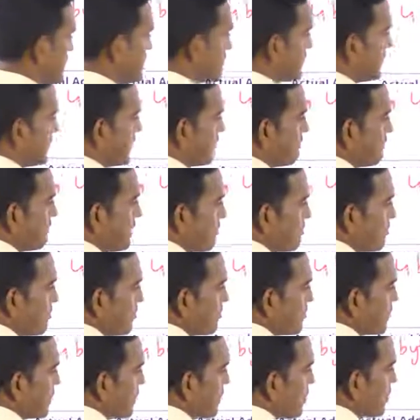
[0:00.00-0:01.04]
each and every
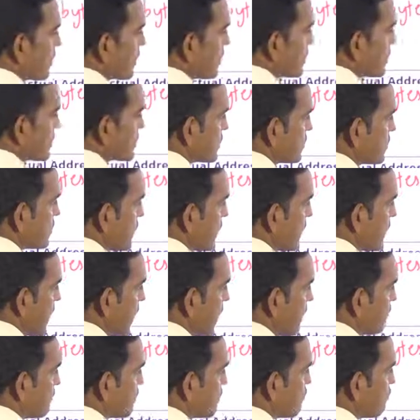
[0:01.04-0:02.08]
memory location we are
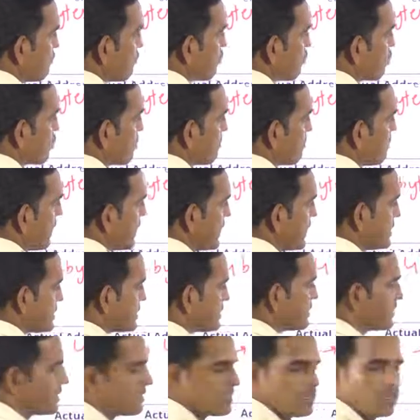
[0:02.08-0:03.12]
having 4
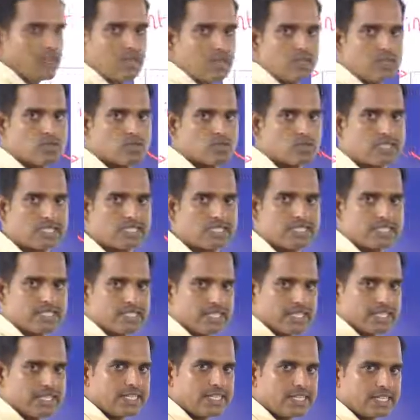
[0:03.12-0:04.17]
bytes. So that
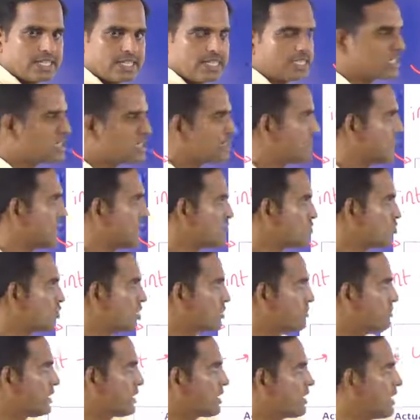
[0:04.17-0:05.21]
is the integer space,
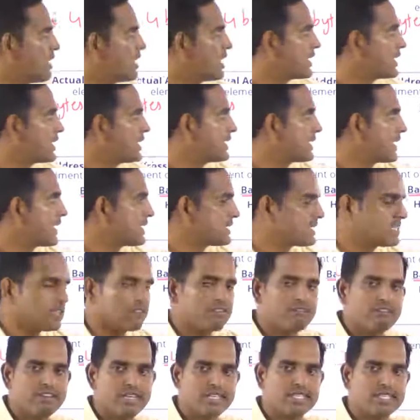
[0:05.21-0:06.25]
we will be calling it as
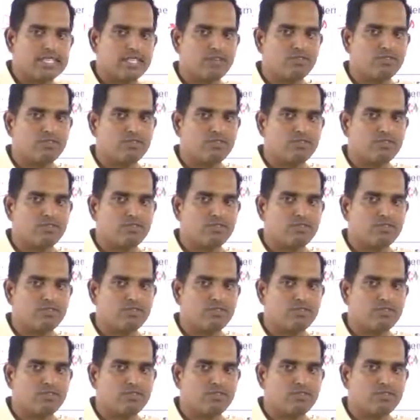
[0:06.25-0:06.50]
the width